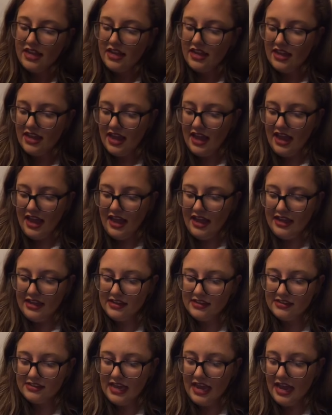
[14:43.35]
it
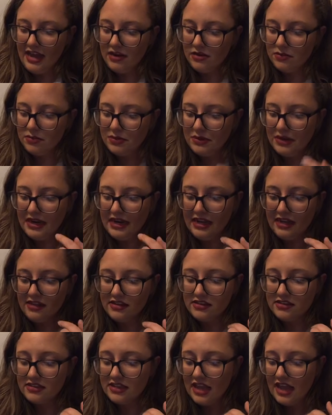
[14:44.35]
has how to
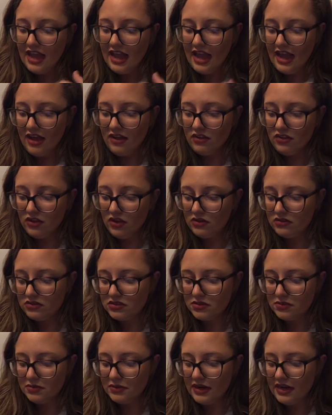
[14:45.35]
press, how long
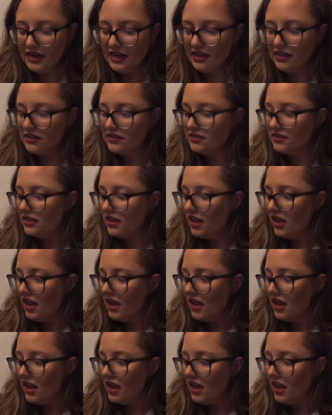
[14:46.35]
to press,